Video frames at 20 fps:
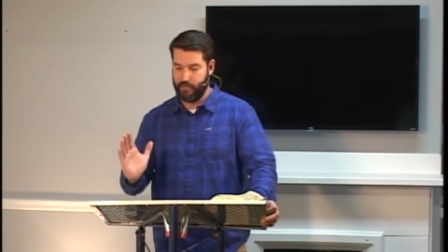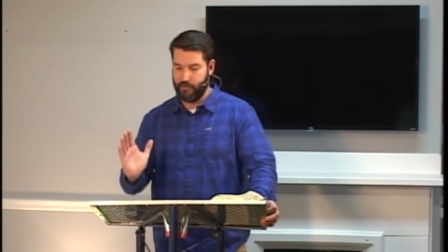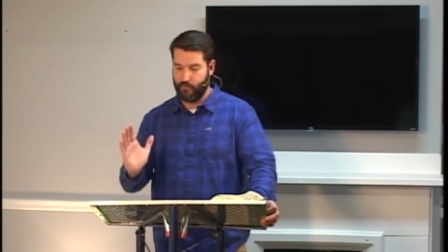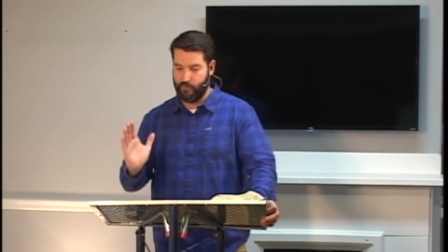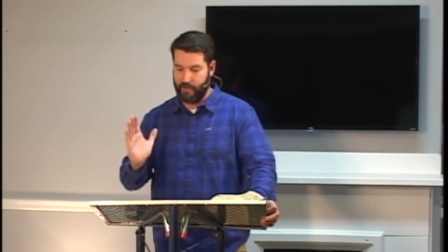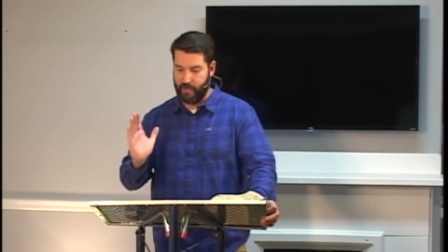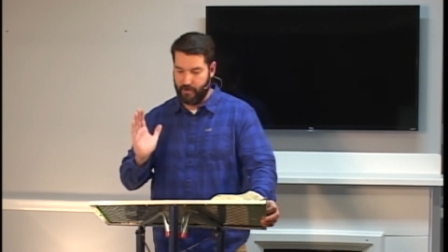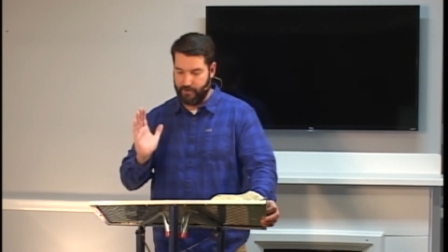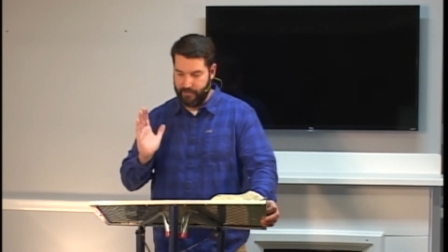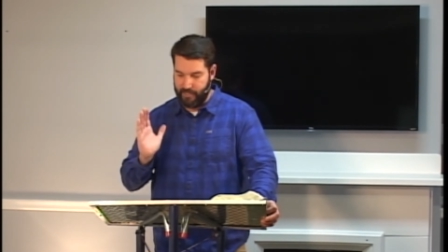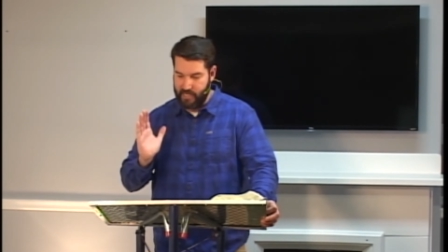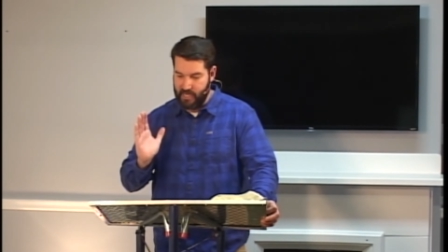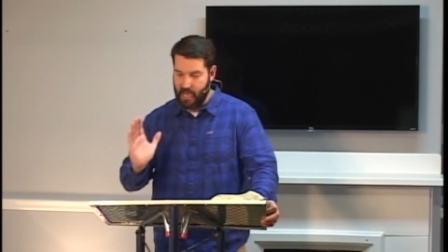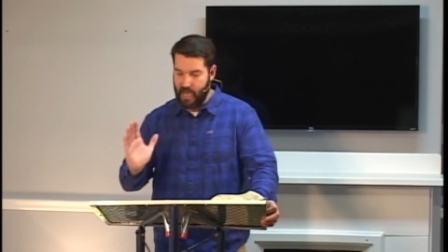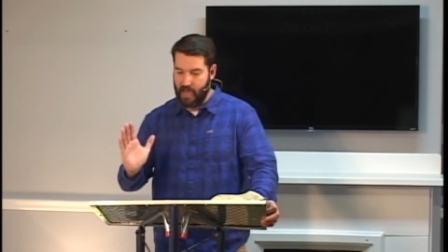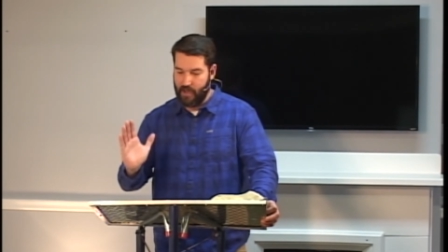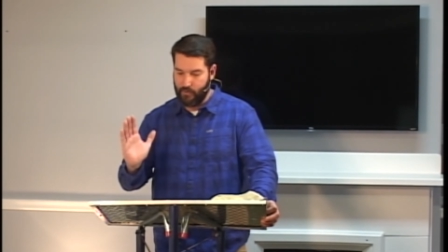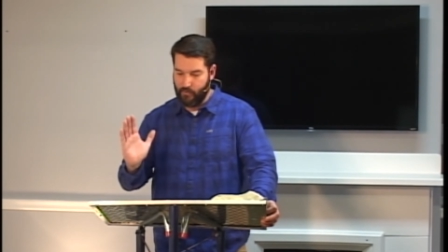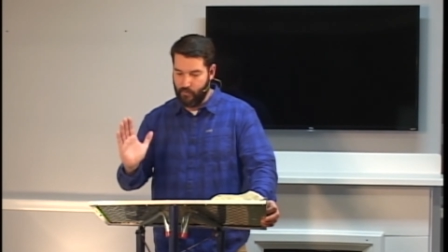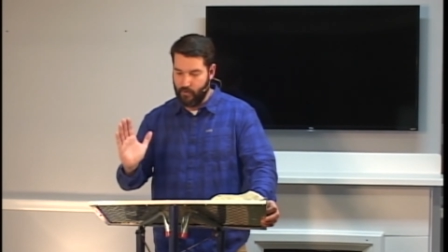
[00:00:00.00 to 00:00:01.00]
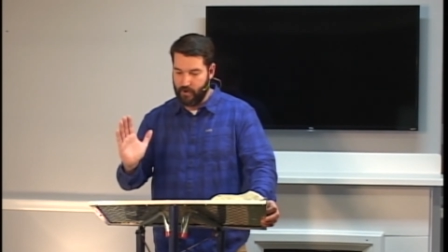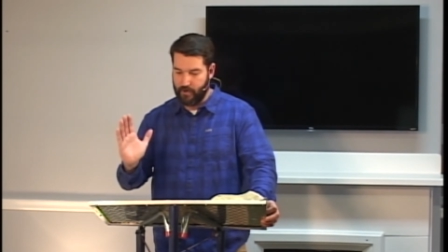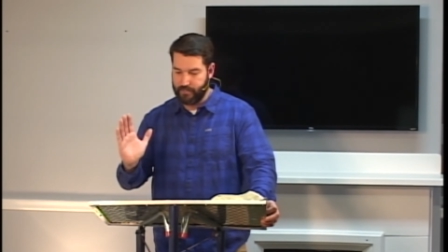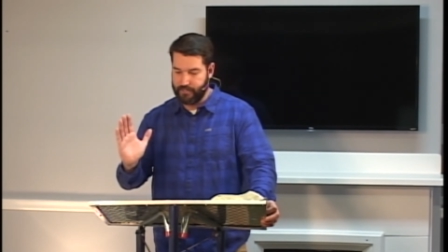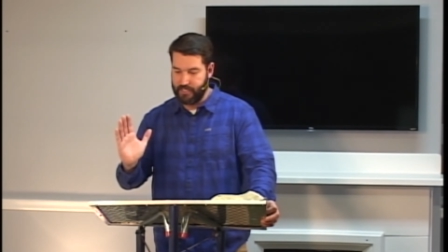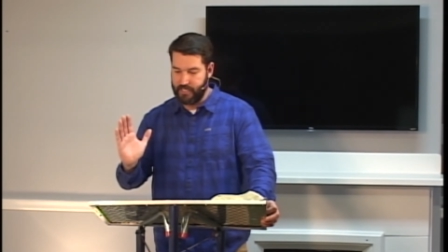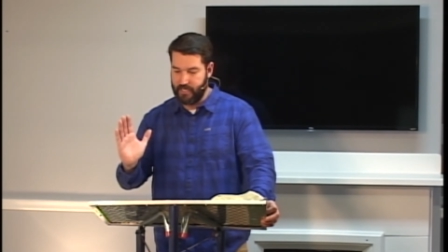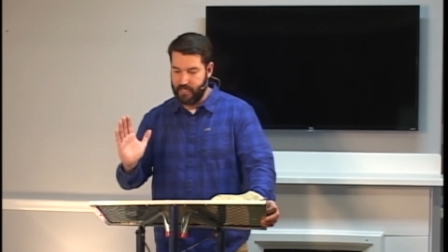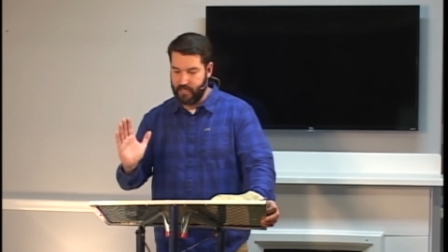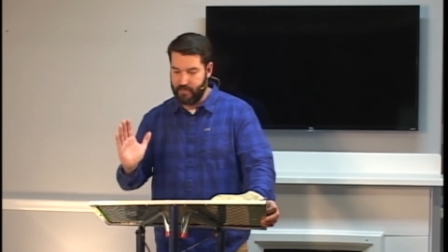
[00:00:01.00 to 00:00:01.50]
We are not
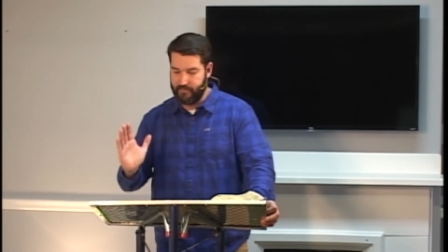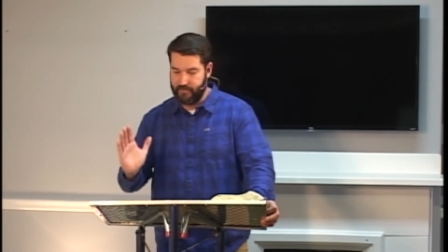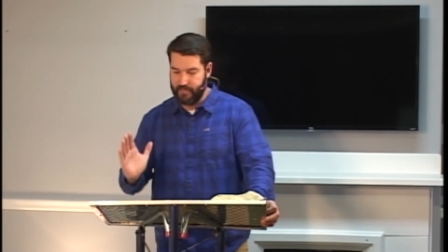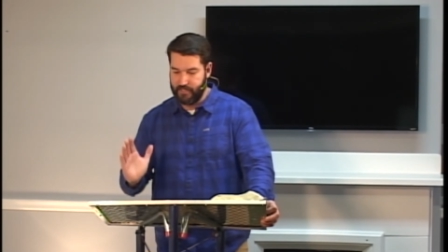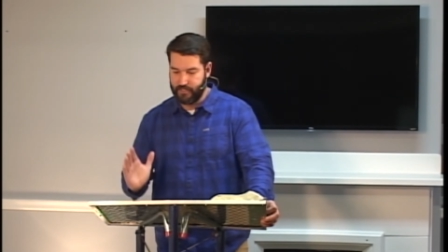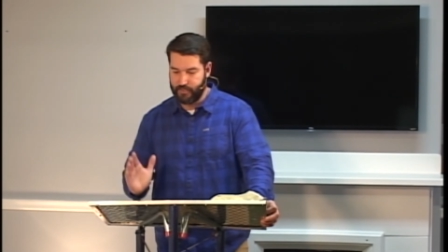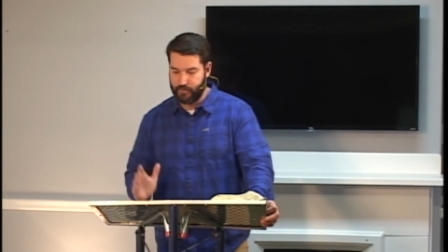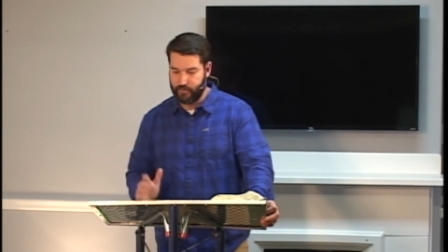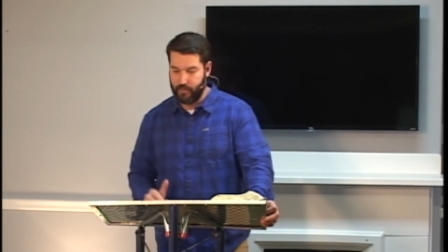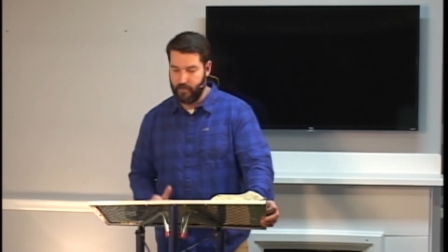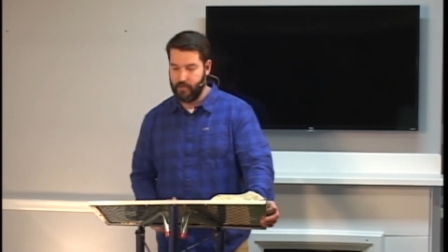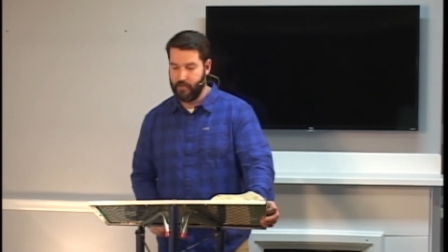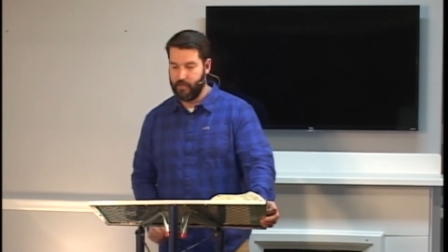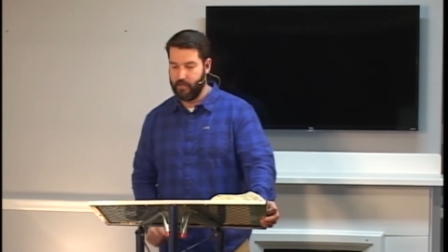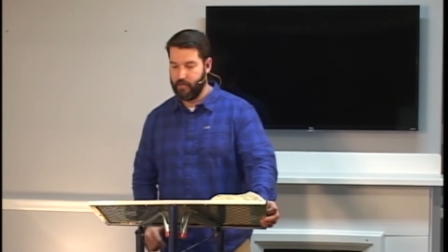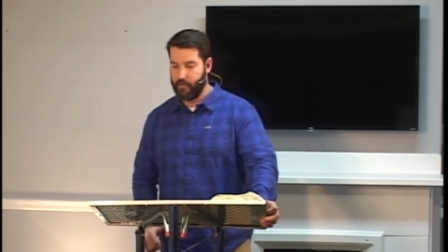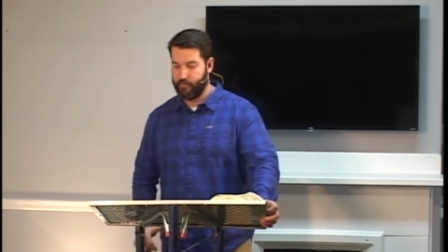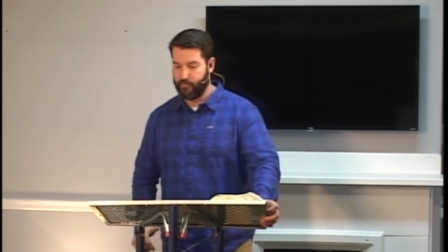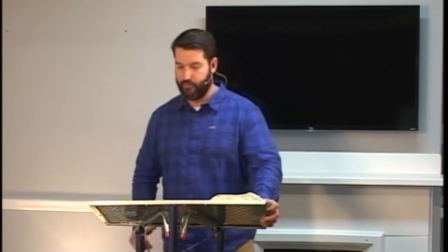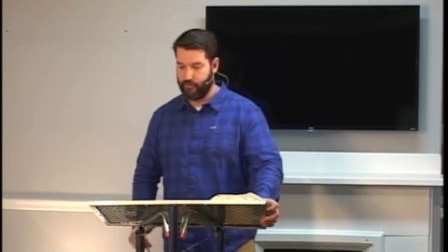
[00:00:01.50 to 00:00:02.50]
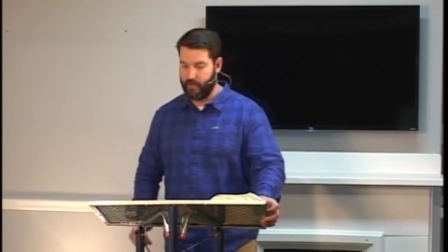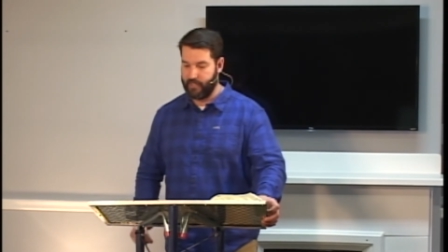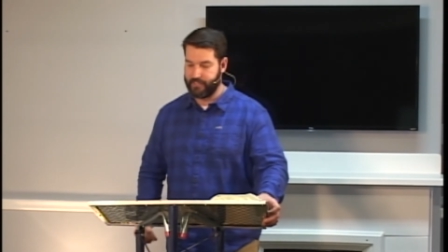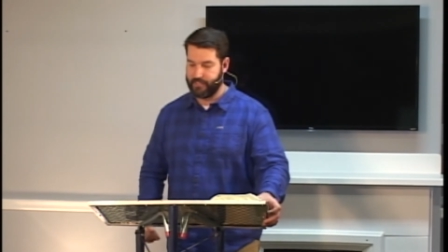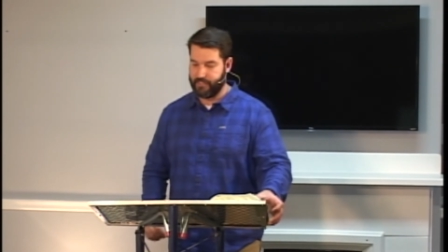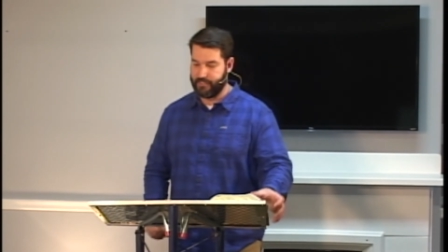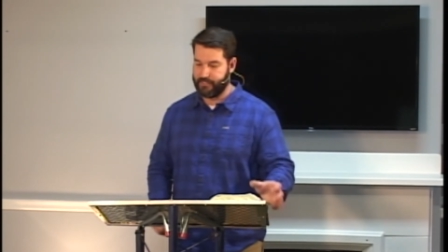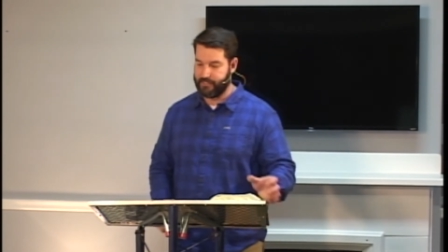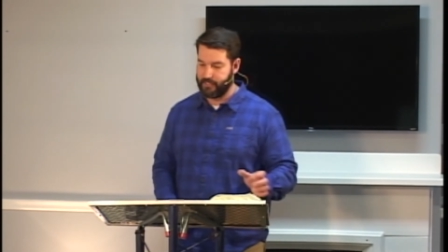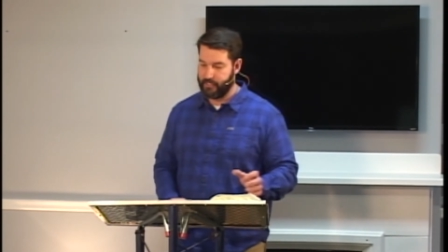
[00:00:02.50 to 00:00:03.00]
worthy of his
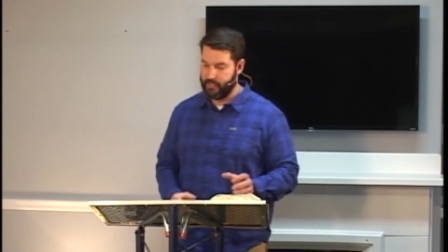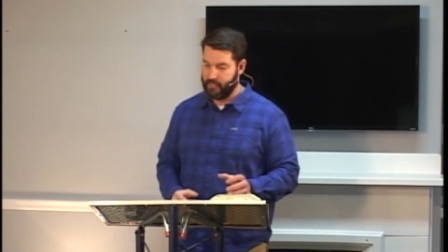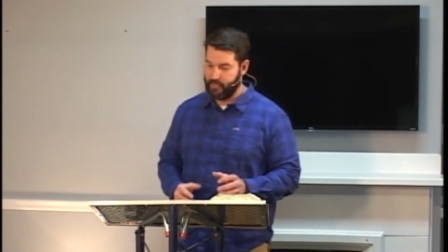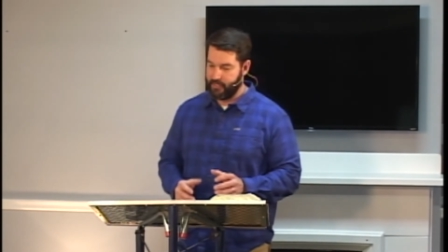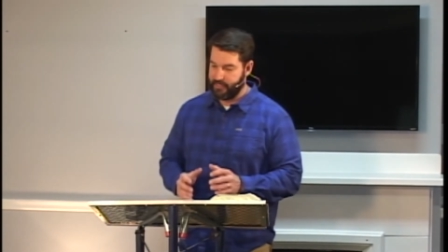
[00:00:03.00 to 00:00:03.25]
presence.